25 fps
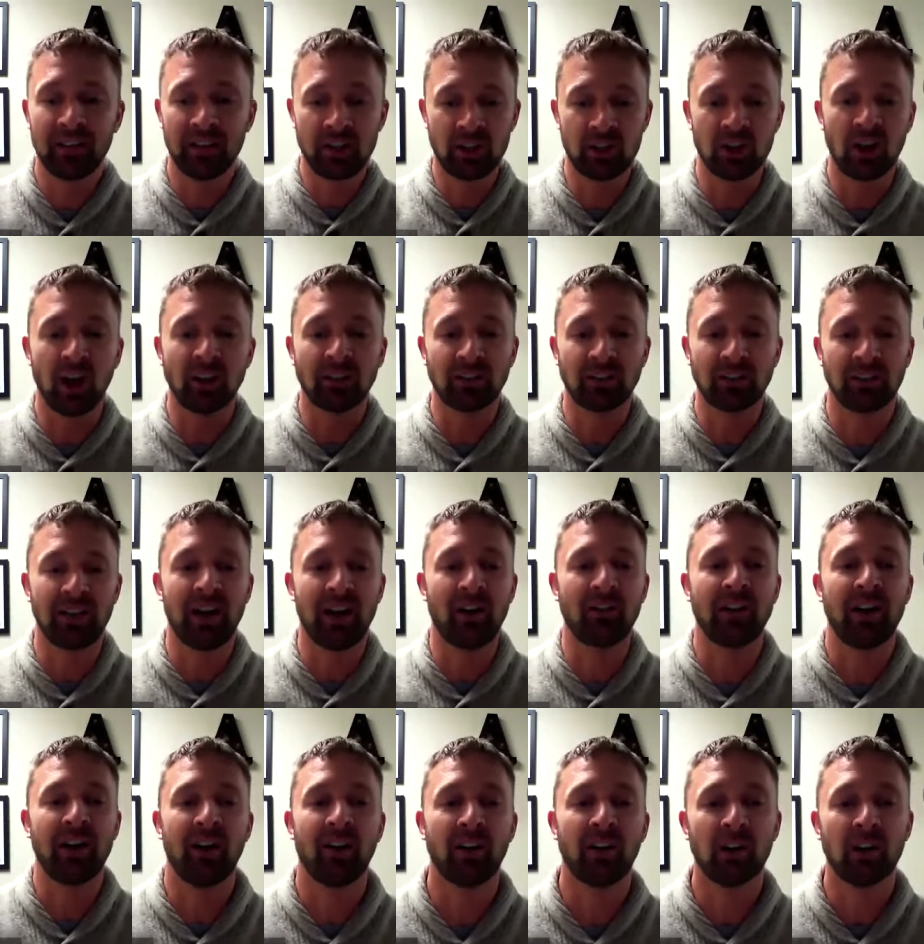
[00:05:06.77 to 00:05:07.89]
the Johnson County
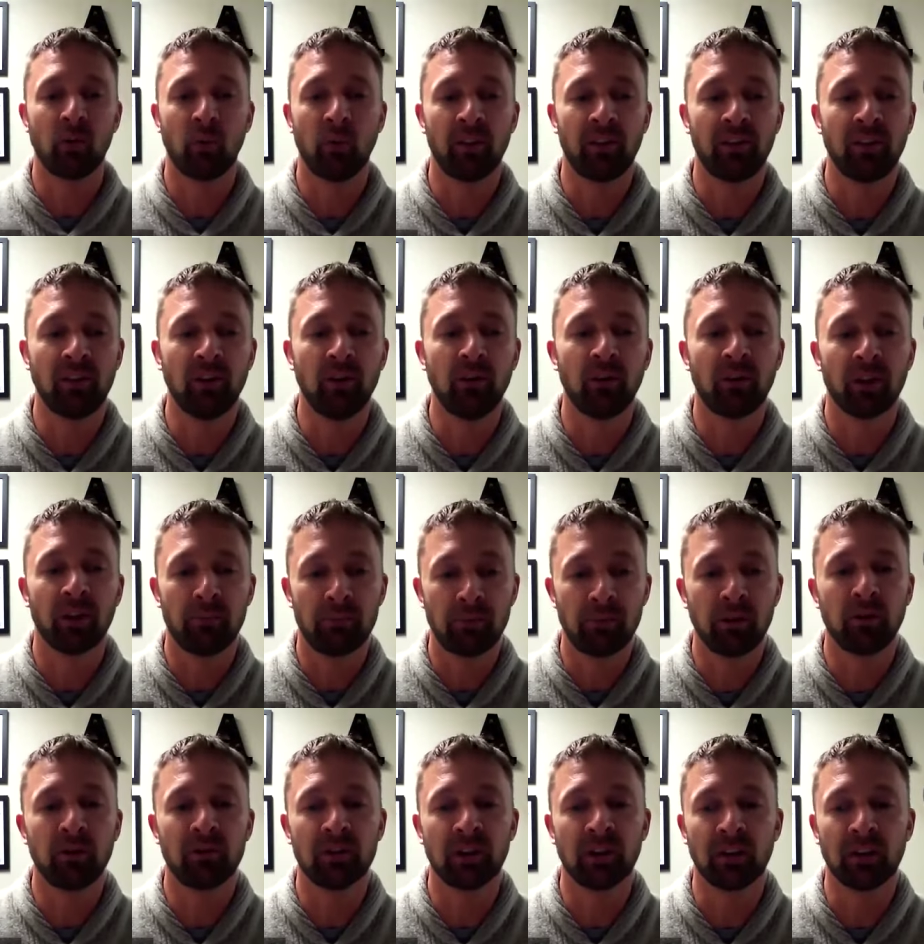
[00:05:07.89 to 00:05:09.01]
area with youth
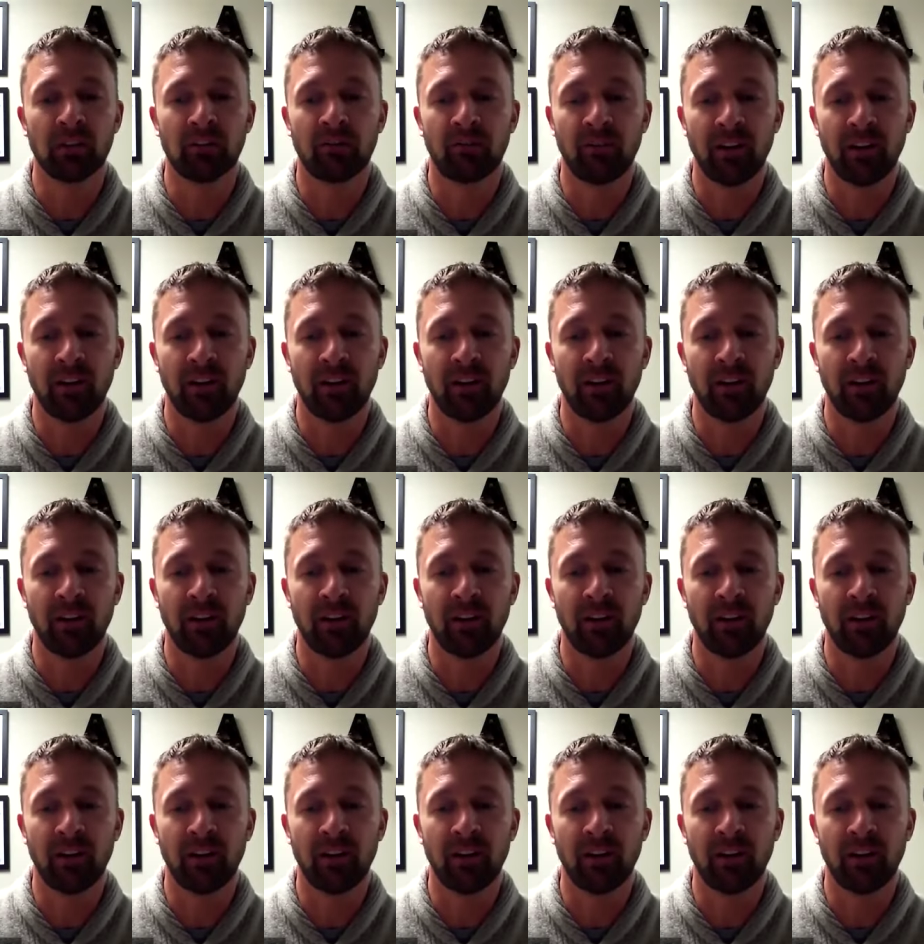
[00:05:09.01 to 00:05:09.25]
abusing